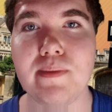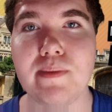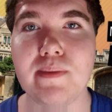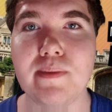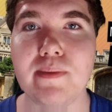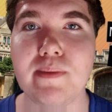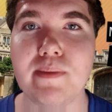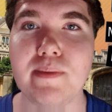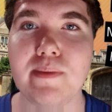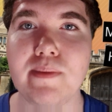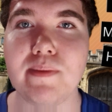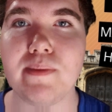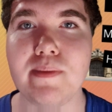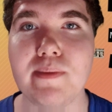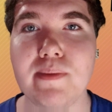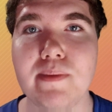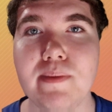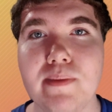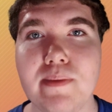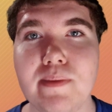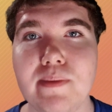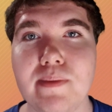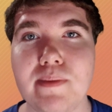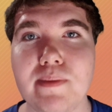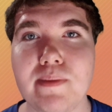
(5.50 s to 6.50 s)
at Magdalen
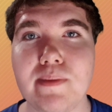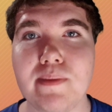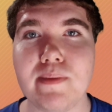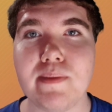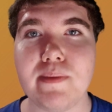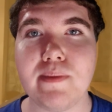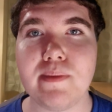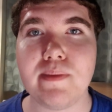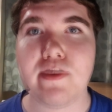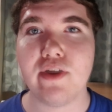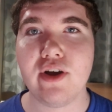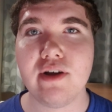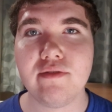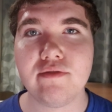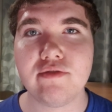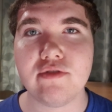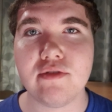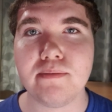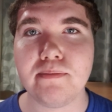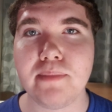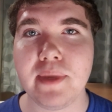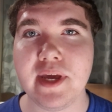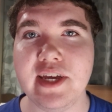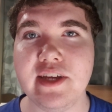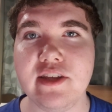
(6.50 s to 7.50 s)
College, and I'm
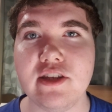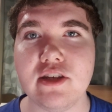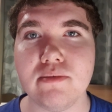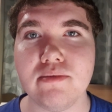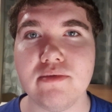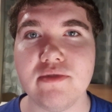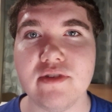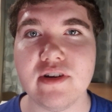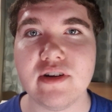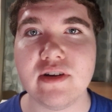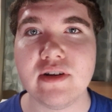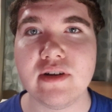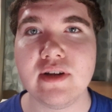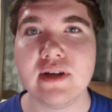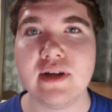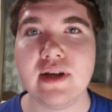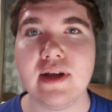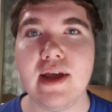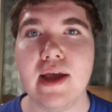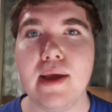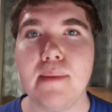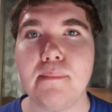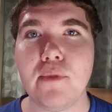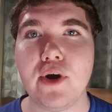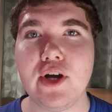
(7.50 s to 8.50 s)
from Peterborough.
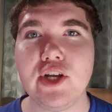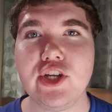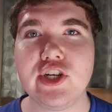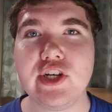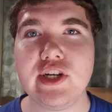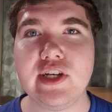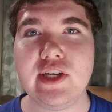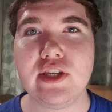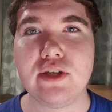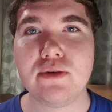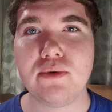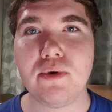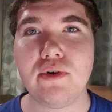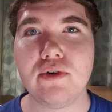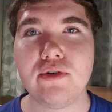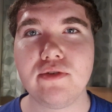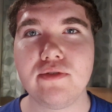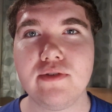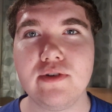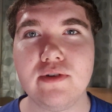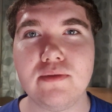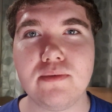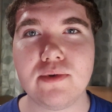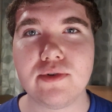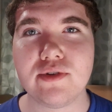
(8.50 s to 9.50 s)
My journey to
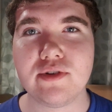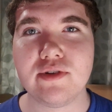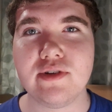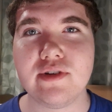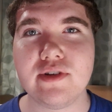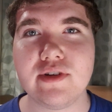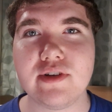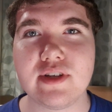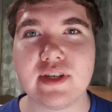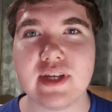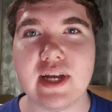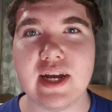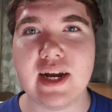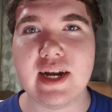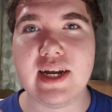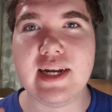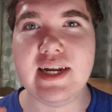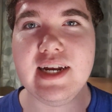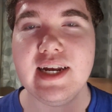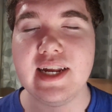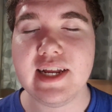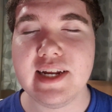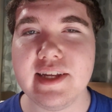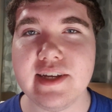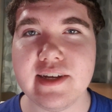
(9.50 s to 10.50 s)
Oxford wasn't
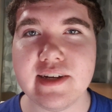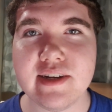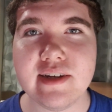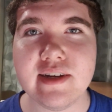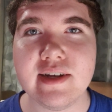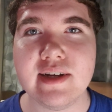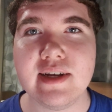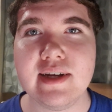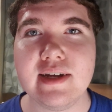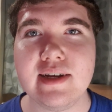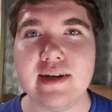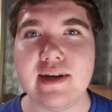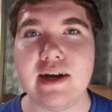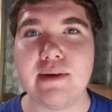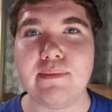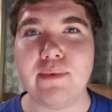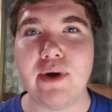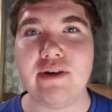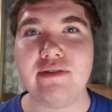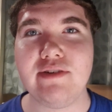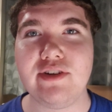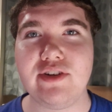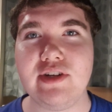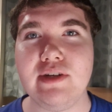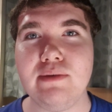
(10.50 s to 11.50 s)
exactly linear.
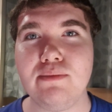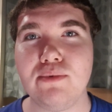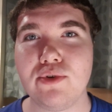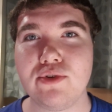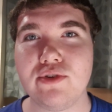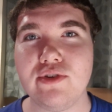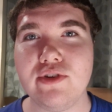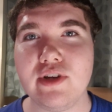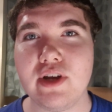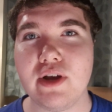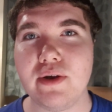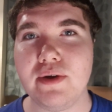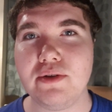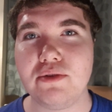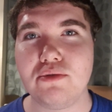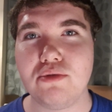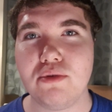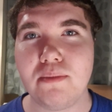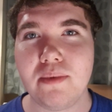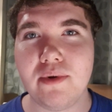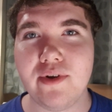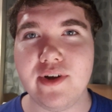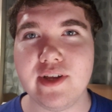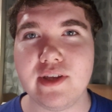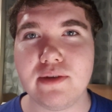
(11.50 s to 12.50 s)
I originally wasn't going to
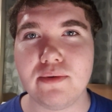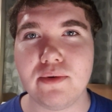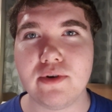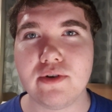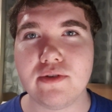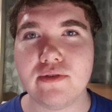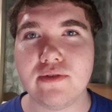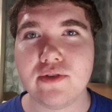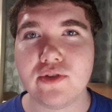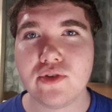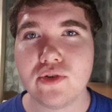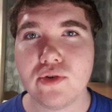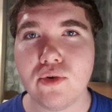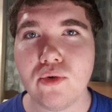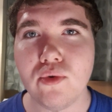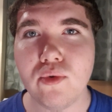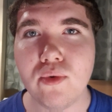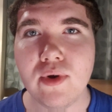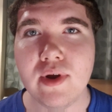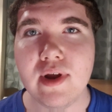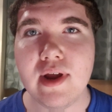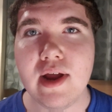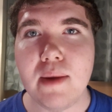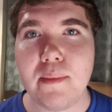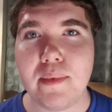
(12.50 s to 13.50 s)
apply to Oxford at all,
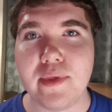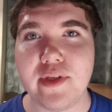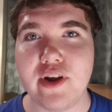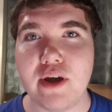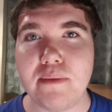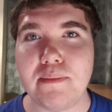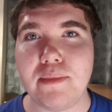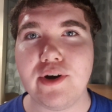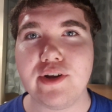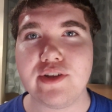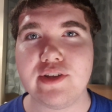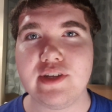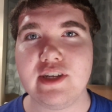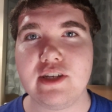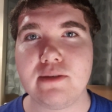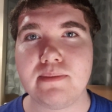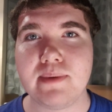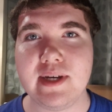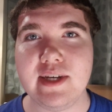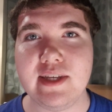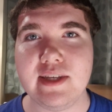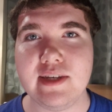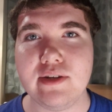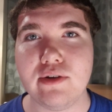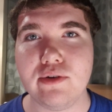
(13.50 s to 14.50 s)
but then I
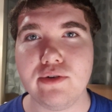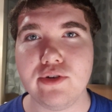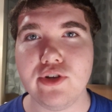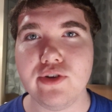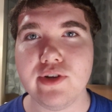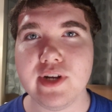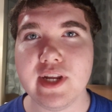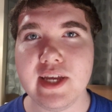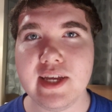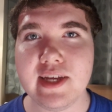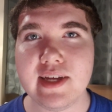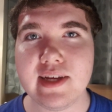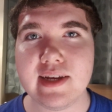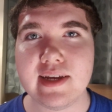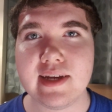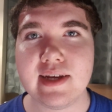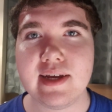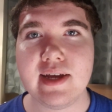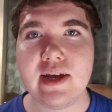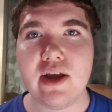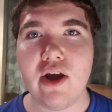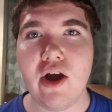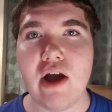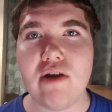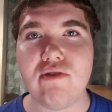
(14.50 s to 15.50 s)
participated on Unique.
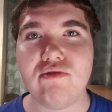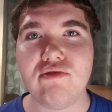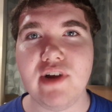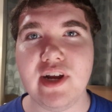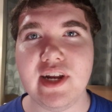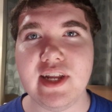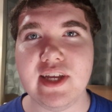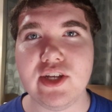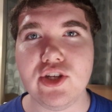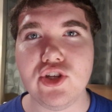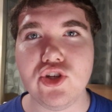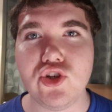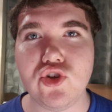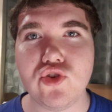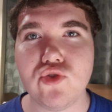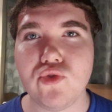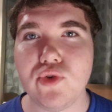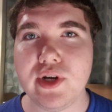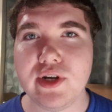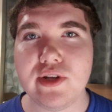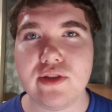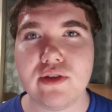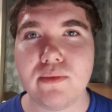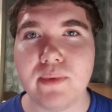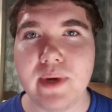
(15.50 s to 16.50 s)
I really
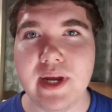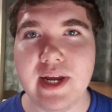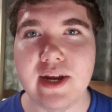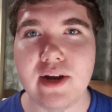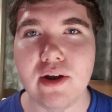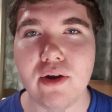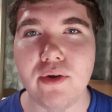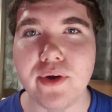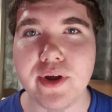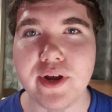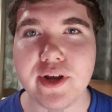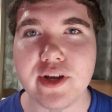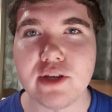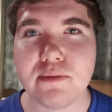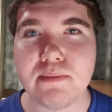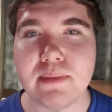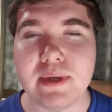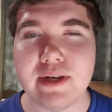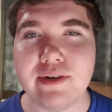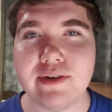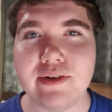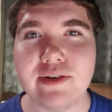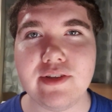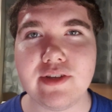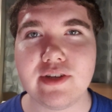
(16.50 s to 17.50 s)
enjoyed the week-long
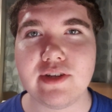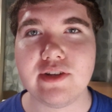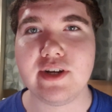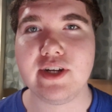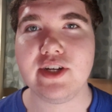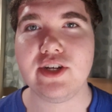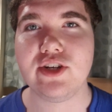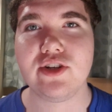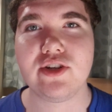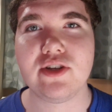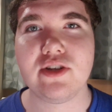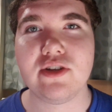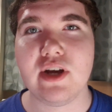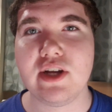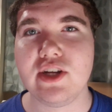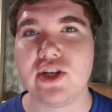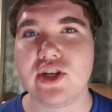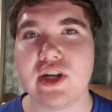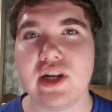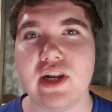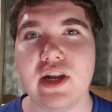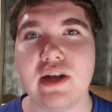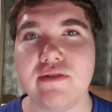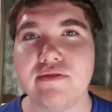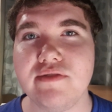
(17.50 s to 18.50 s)
experience, and I
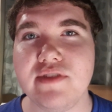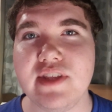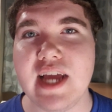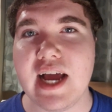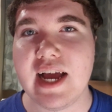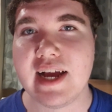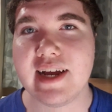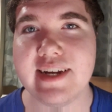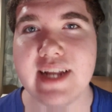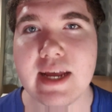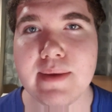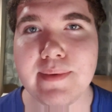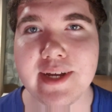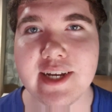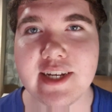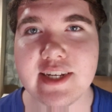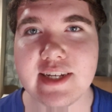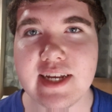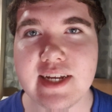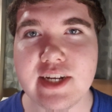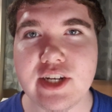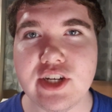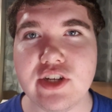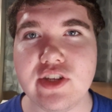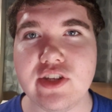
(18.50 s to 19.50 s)
just loved the academic
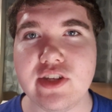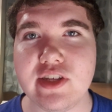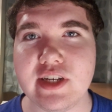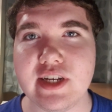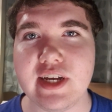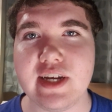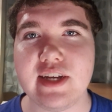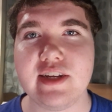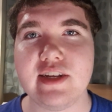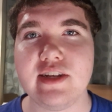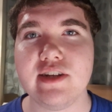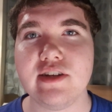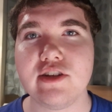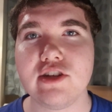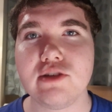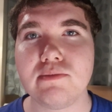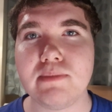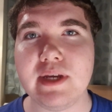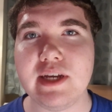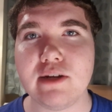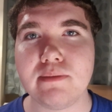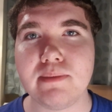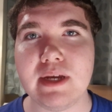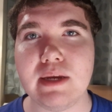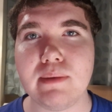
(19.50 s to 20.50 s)
sessions and getting to
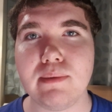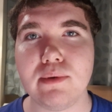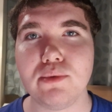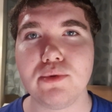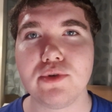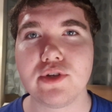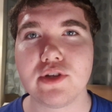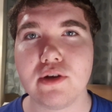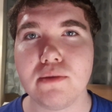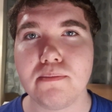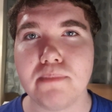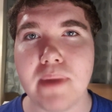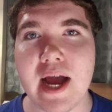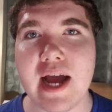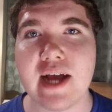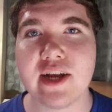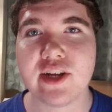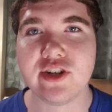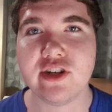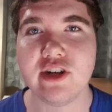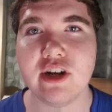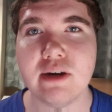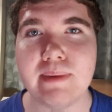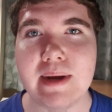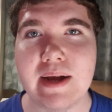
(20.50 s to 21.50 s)
speak to people who were so
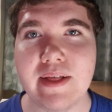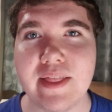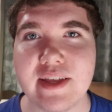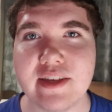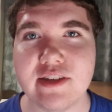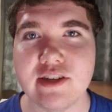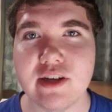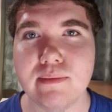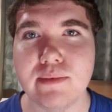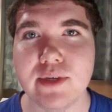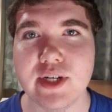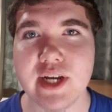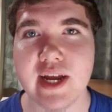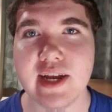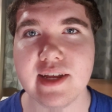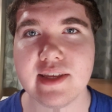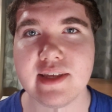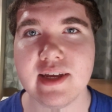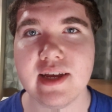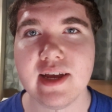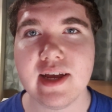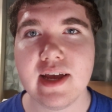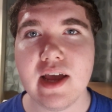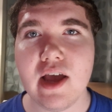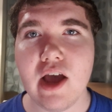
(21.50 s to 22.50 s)
passionate about their
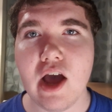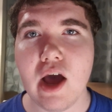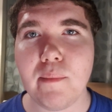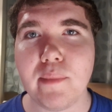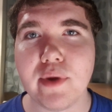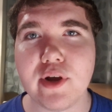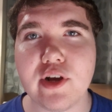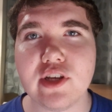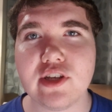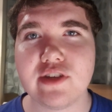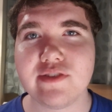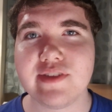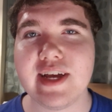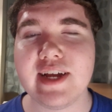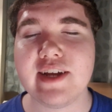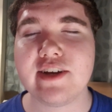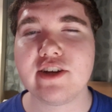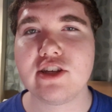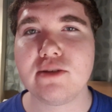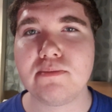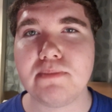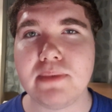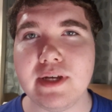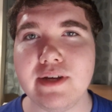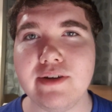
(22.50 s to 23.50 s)
subject. And because of that
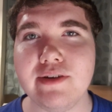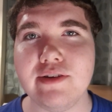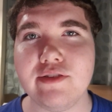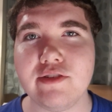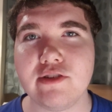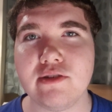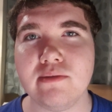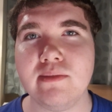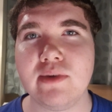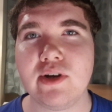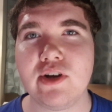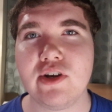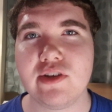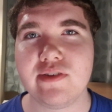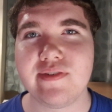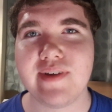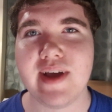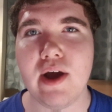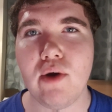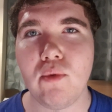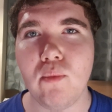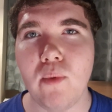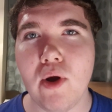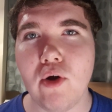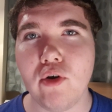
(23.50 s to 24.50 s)
experience and because of
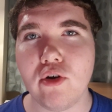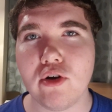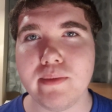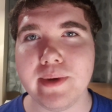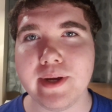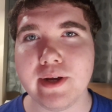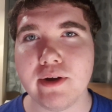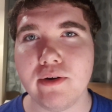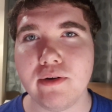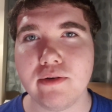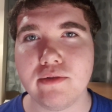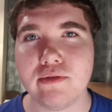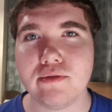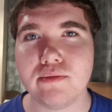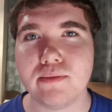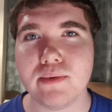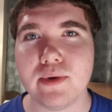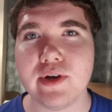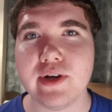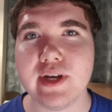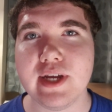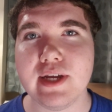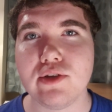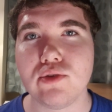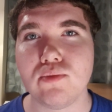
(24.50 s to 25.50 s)
how welcoming Oxford
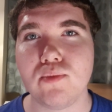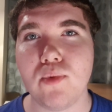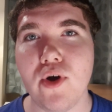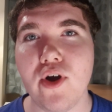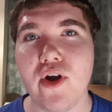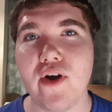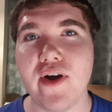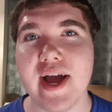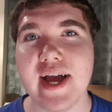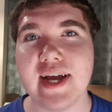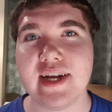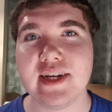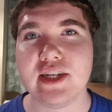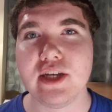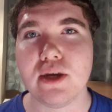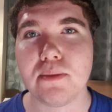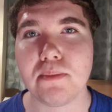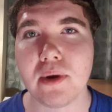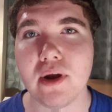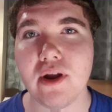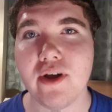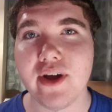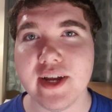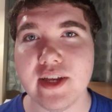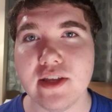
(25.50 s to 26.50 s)
were, it is why I actually
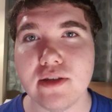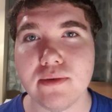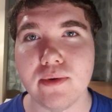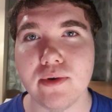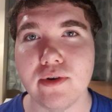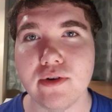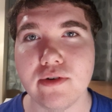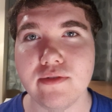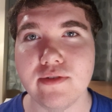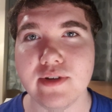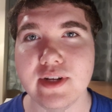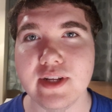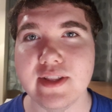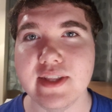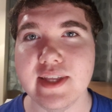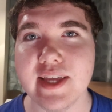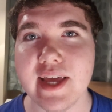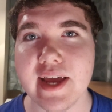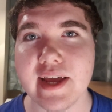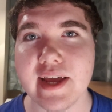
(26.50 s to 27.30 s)
applied to Oxford in the